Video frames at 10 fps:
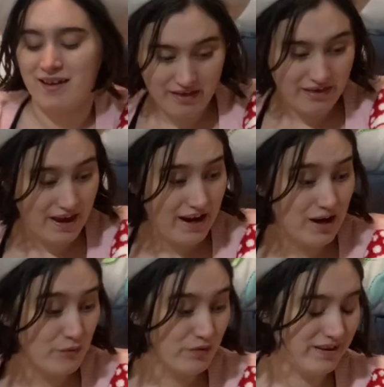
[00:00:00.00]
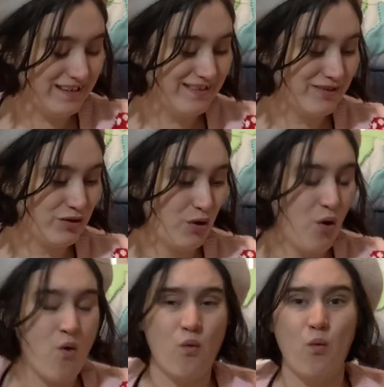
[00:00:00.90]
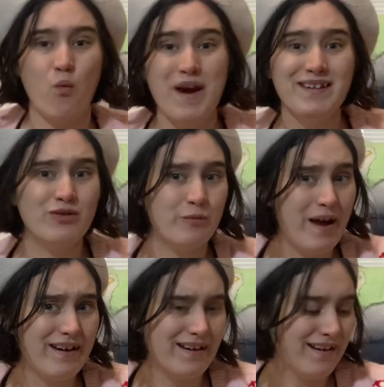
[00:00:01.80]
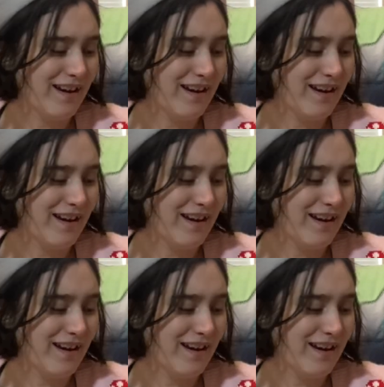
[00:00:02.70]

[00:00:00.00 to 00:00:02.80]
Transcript: They released way too many